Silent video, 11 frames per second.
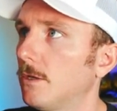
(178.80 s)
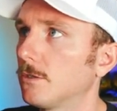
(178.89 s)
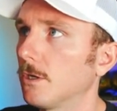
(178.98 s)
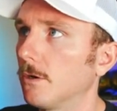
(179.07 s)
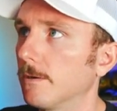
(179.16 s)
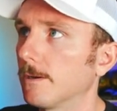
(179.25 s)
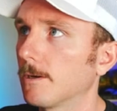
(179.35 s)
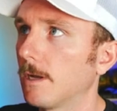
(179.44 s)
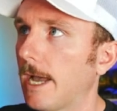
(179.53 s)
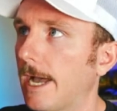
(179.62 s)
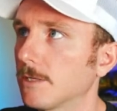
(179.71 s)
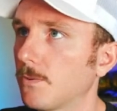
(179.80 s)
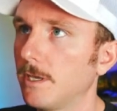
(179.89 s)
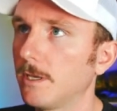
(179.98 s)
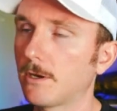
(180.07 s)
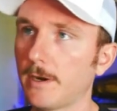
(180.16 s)
So as
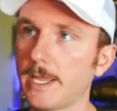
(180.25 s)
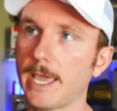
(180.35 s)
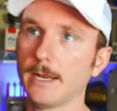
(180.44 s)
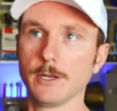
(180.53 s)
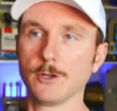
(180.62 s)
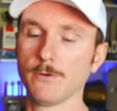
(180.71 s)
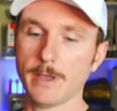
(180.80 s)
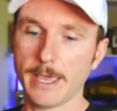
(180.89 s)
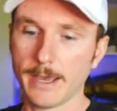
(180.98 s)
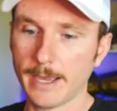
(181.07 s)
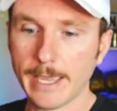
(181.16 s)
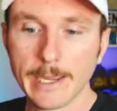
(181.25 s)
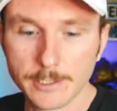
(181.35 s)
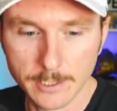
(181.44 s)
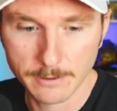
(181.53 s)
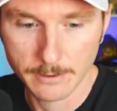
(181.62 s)
we create a new AI agent,